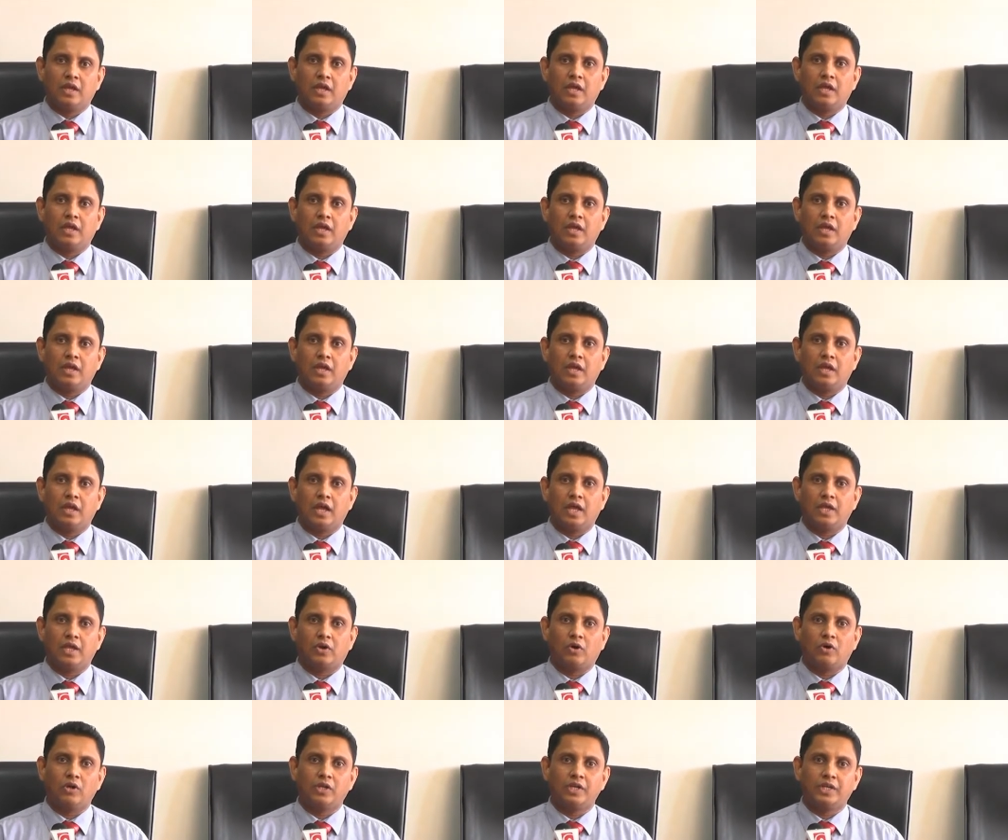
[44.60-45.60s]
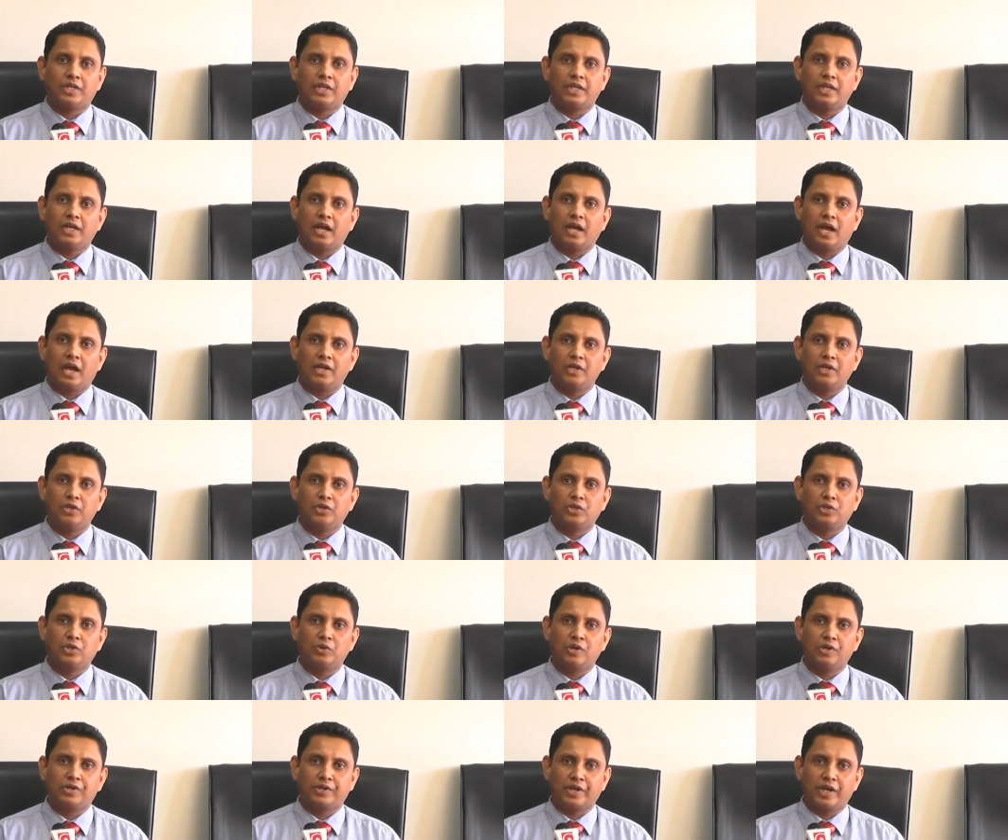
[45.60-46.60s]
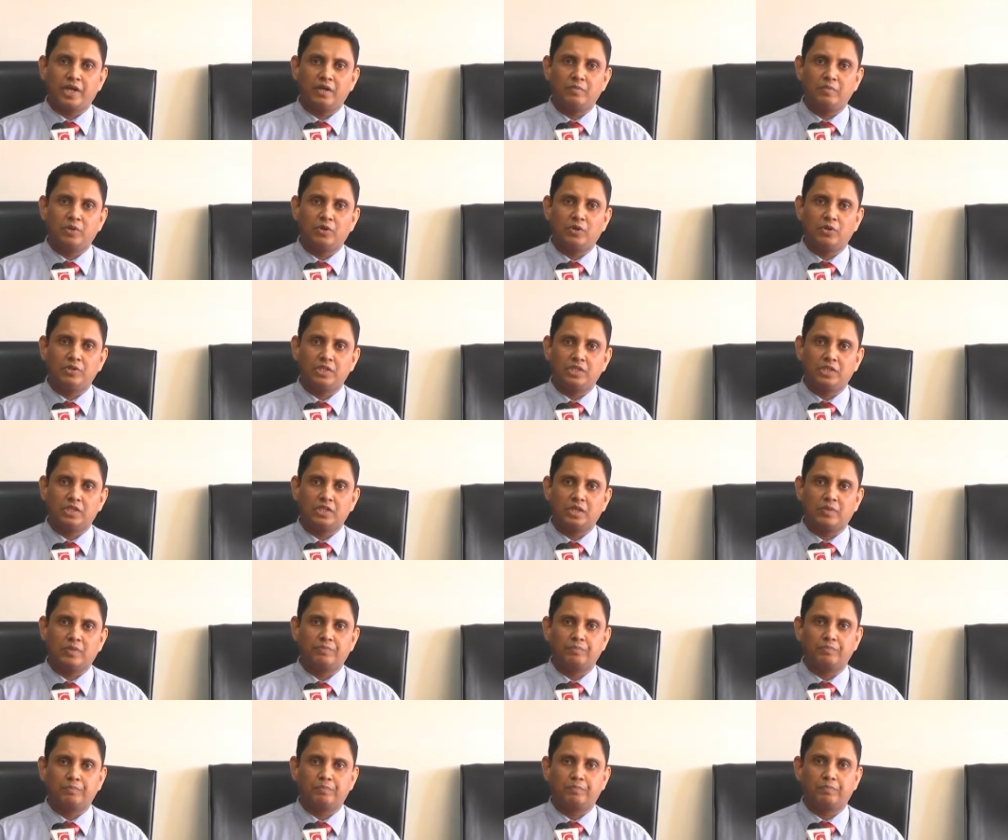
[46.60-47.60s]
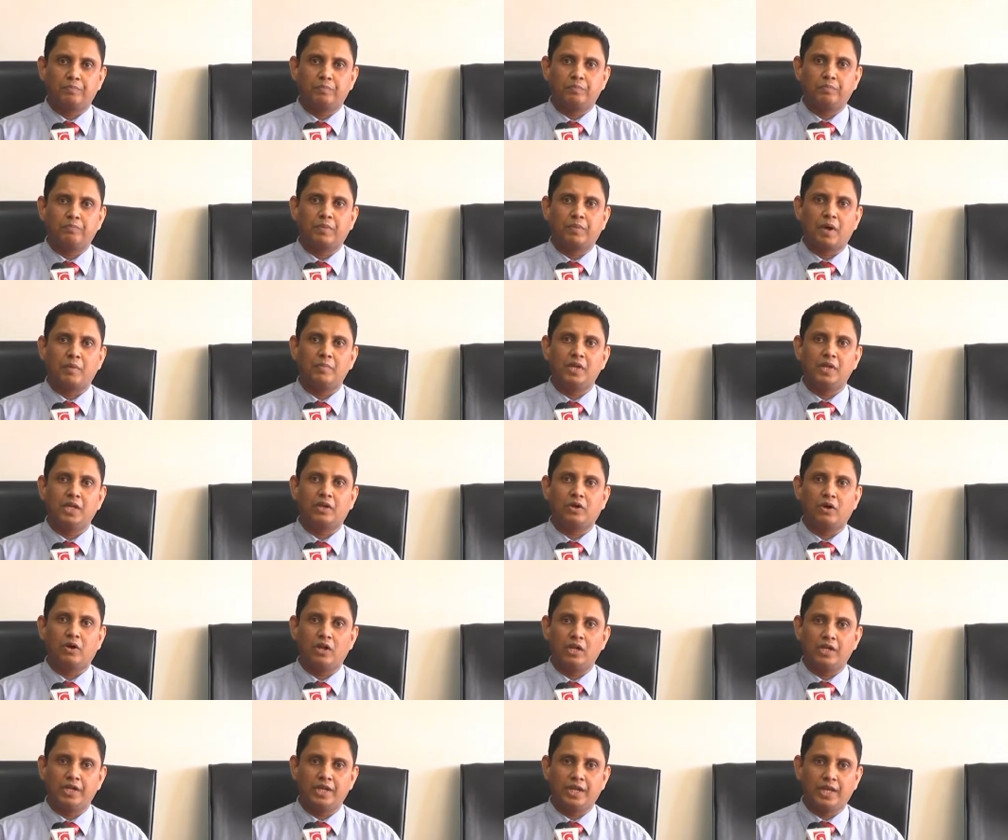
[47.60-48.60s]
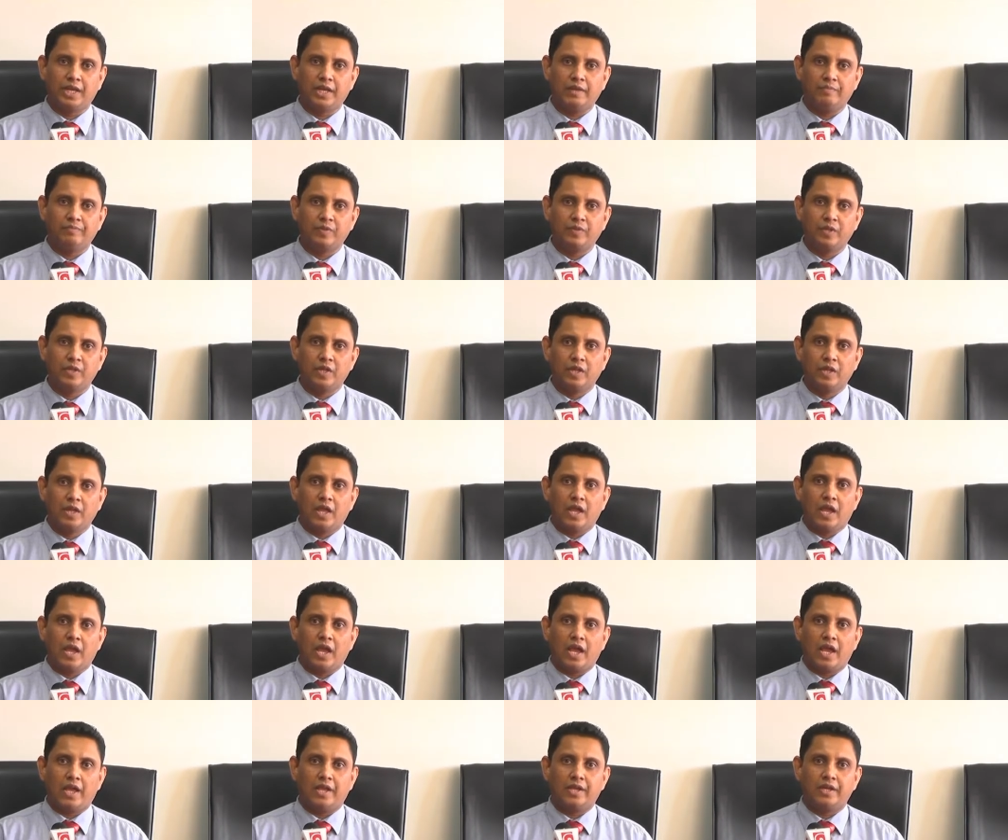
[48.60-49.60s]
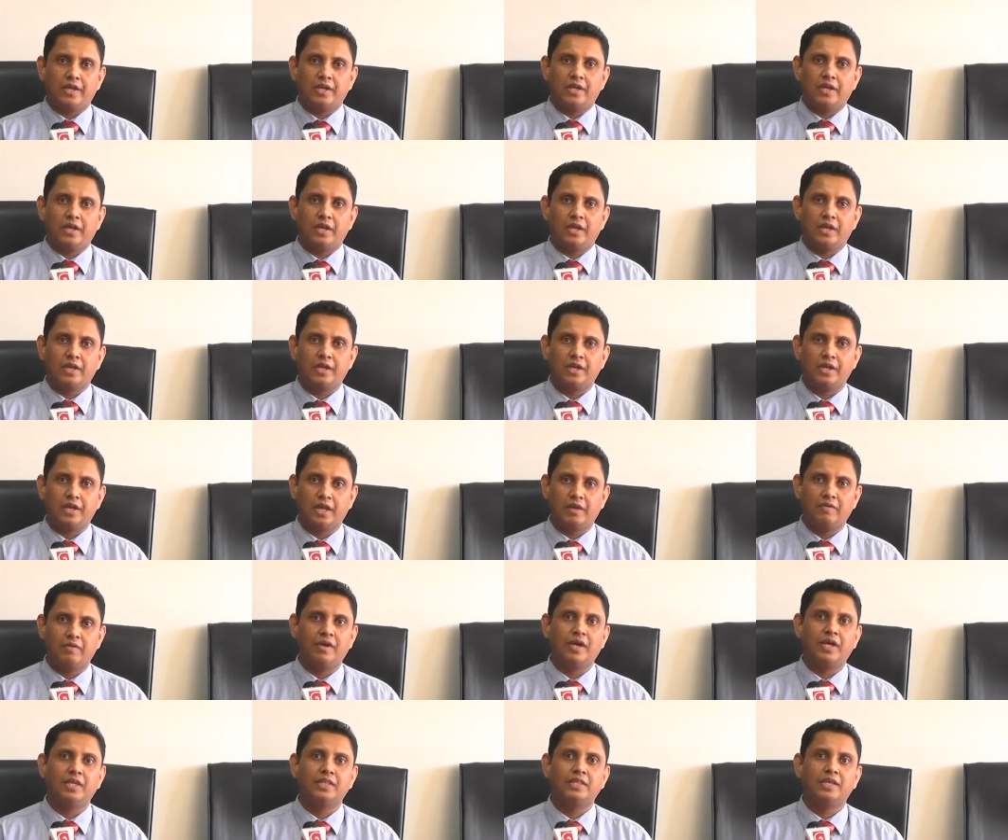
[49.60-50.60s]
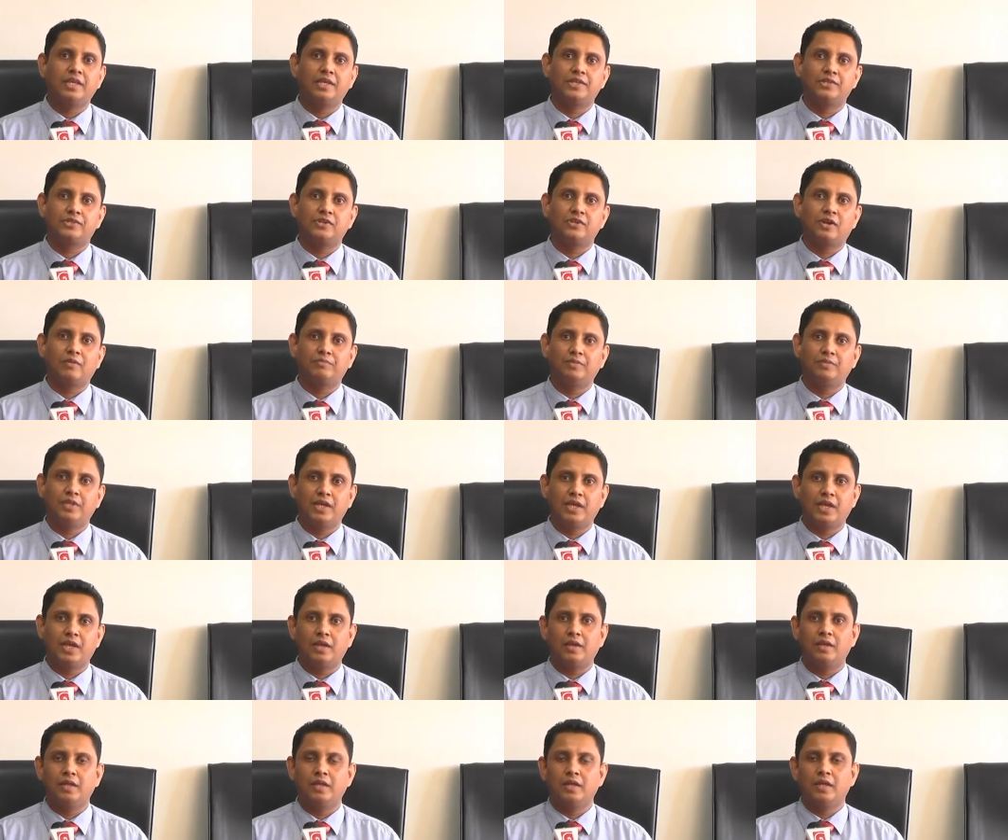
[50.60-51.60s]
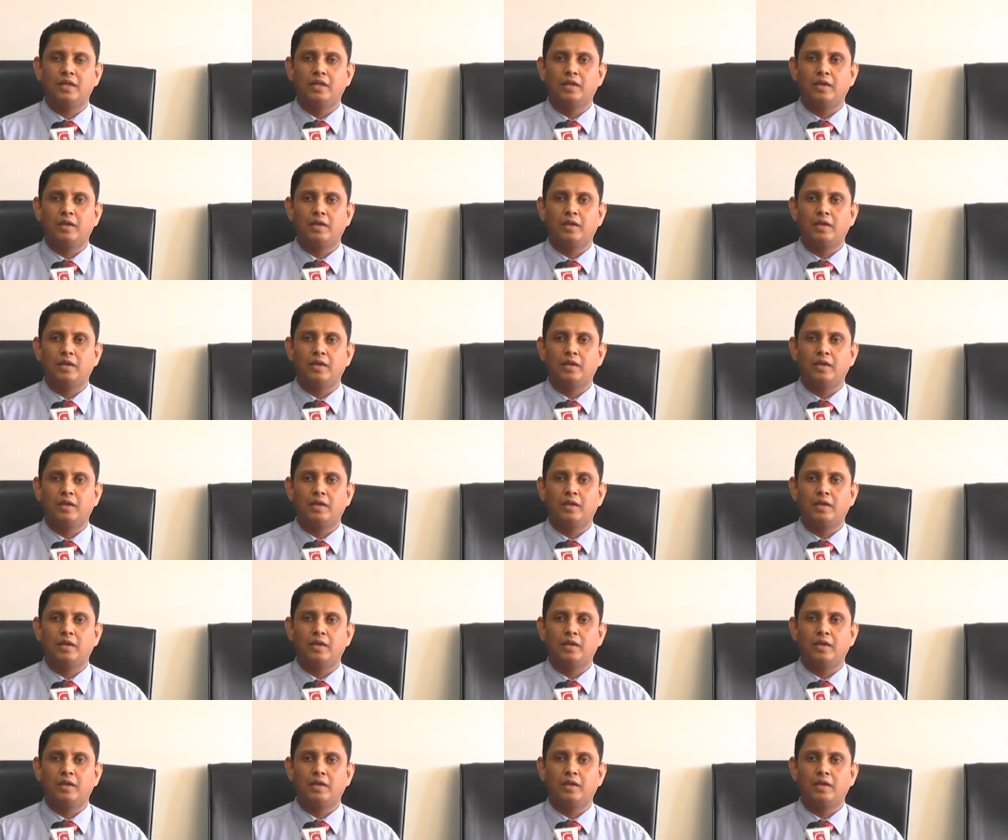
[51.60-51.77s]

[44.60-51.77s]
I call it an unusual trend because it's a public holiday, and never in the history of the